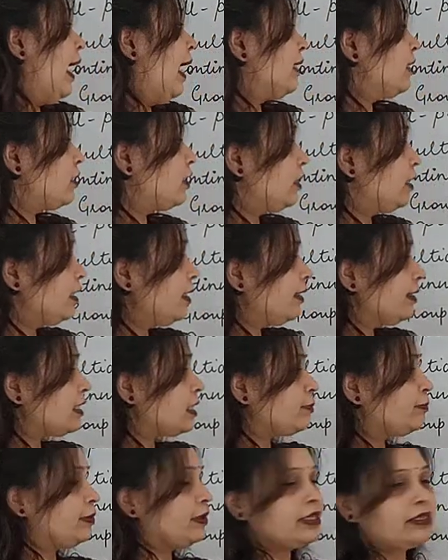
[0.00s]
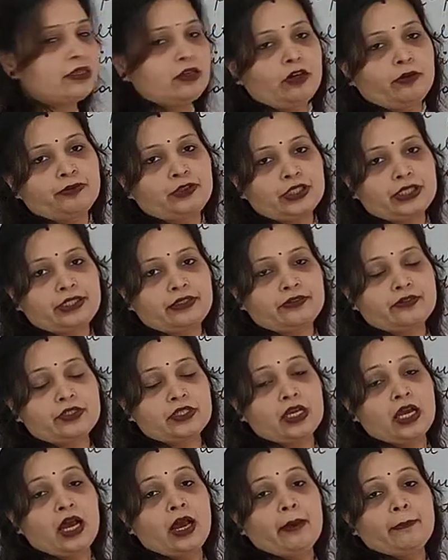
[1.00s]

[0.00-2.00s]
And the third is personal objectives.